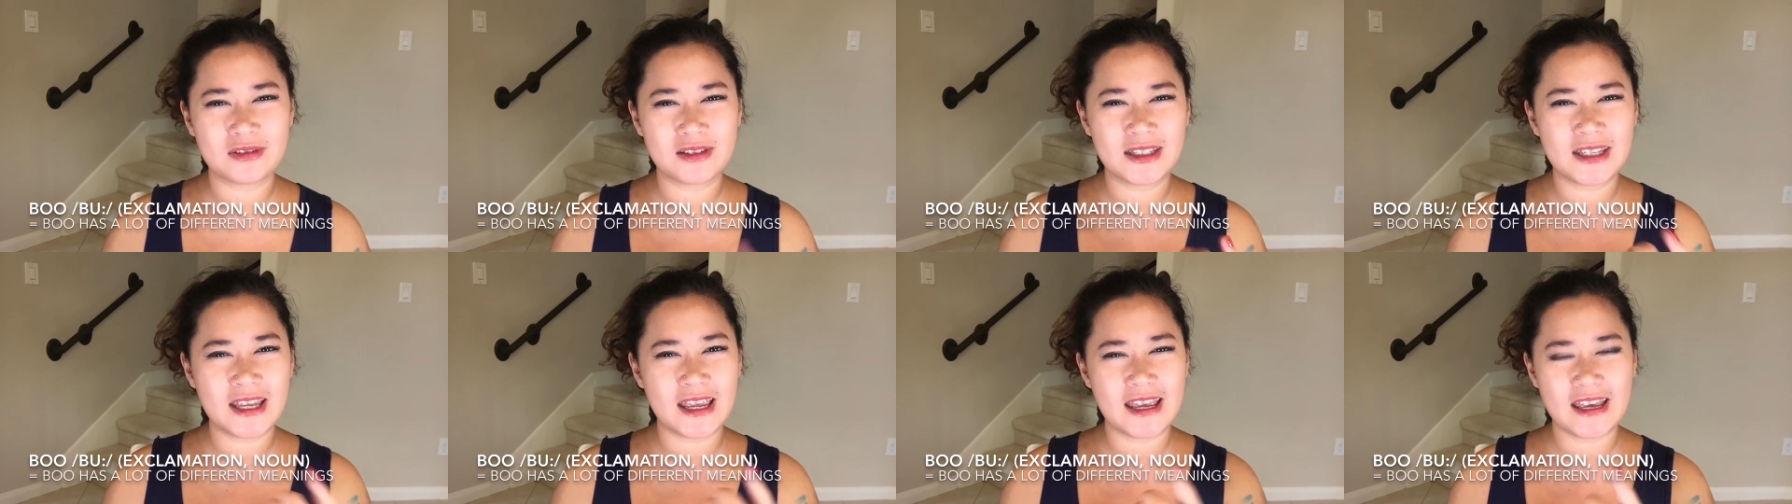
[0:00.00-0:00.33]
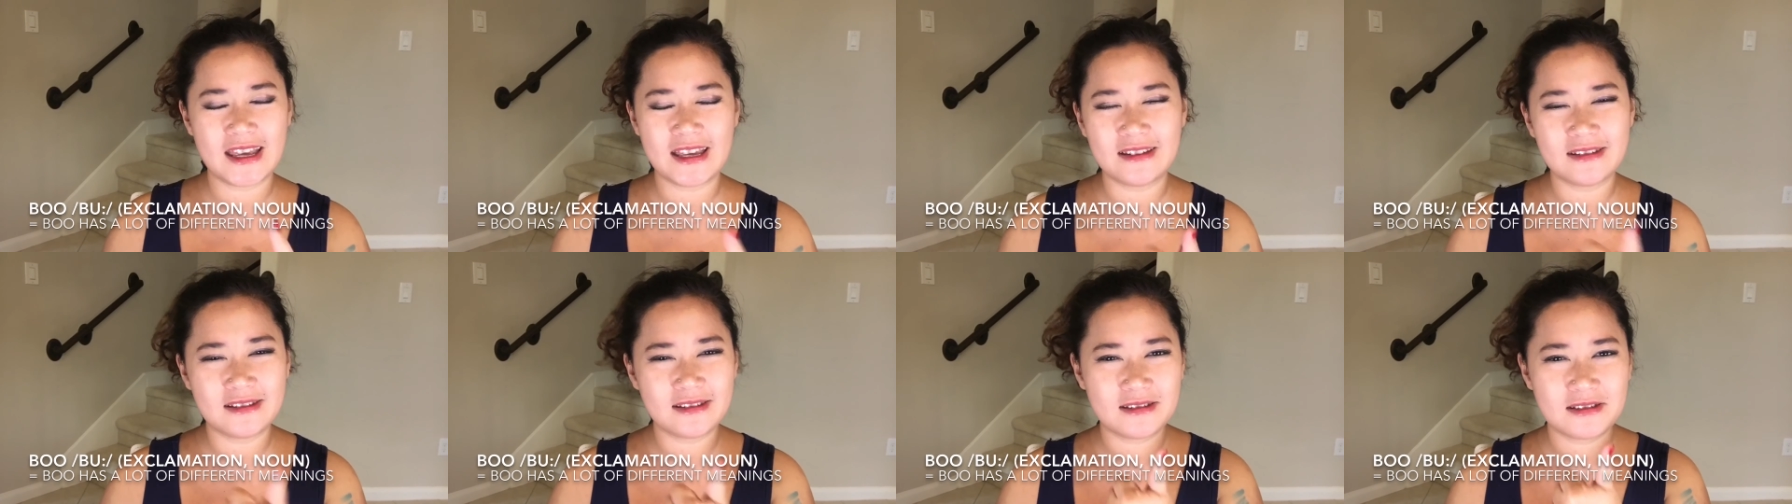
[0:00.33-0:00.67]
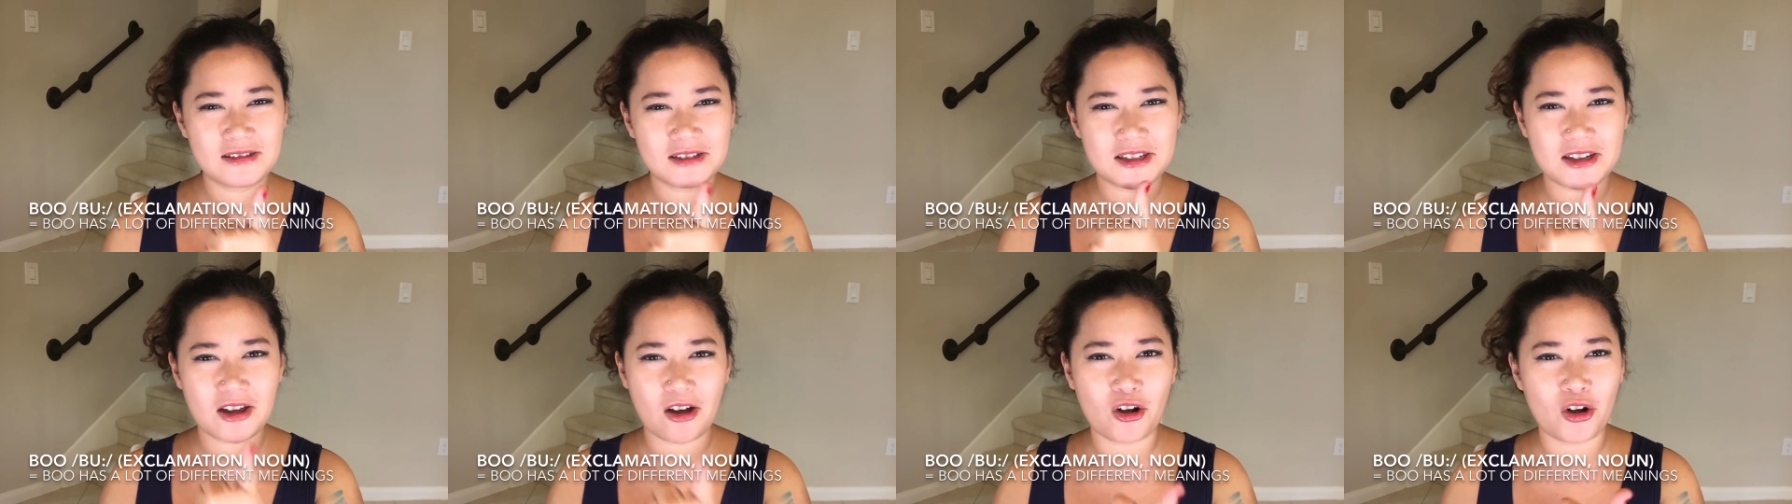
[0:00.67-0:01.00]

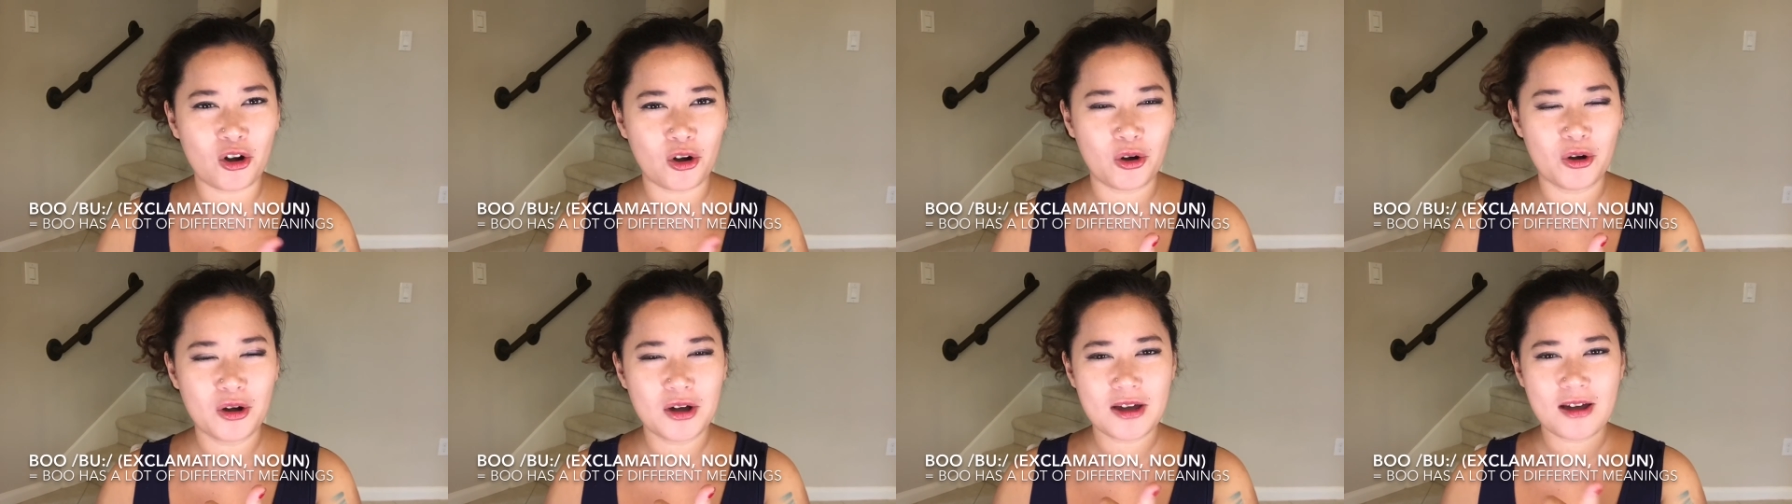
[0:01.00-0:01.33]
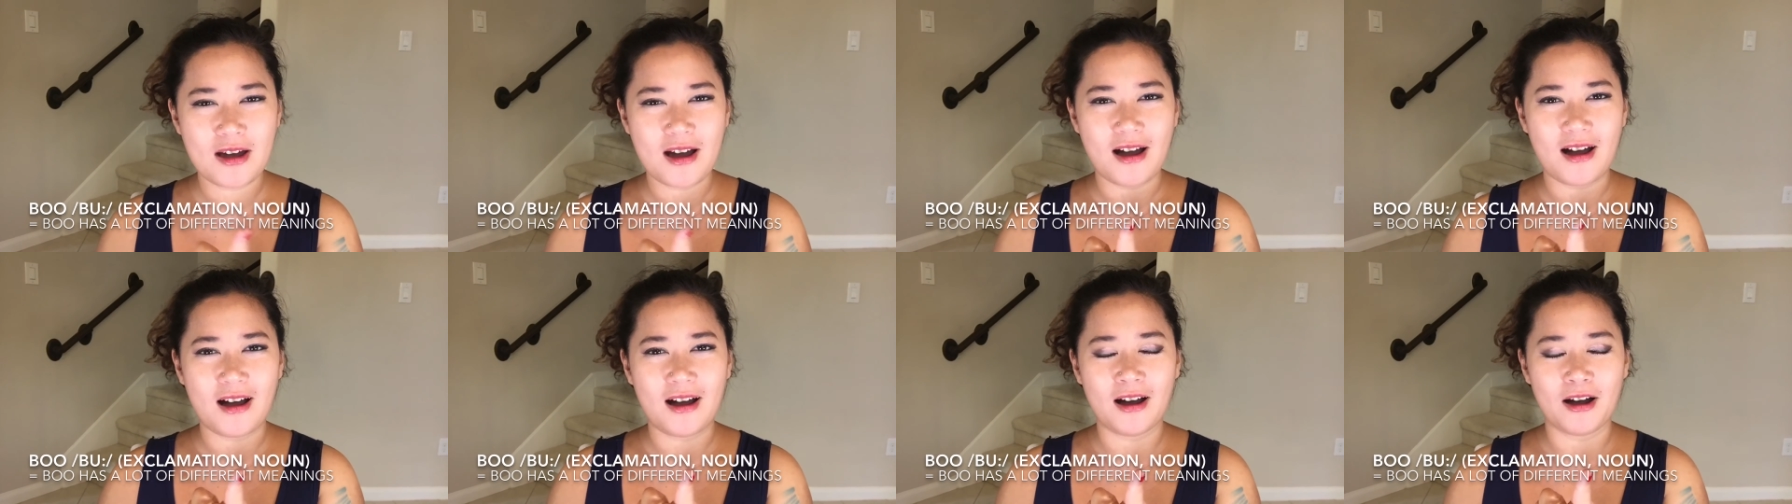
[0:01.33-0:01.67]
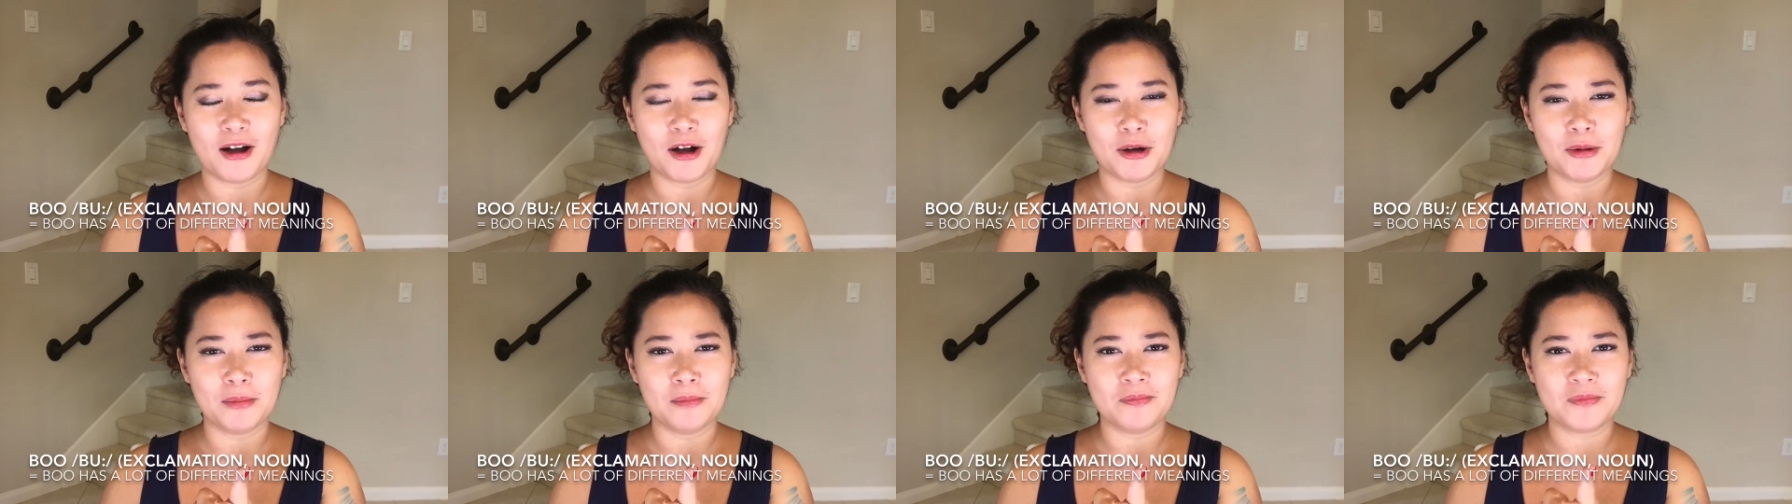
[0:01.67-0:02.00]
teens or
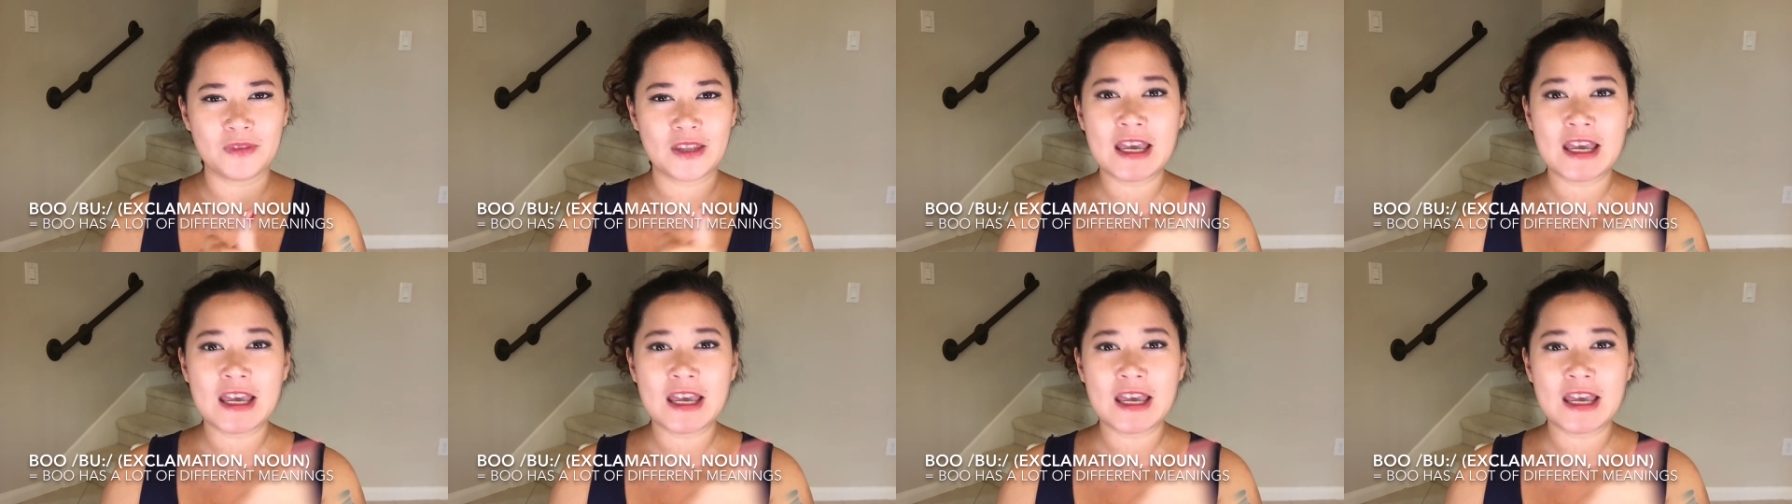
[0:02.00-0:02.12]
um,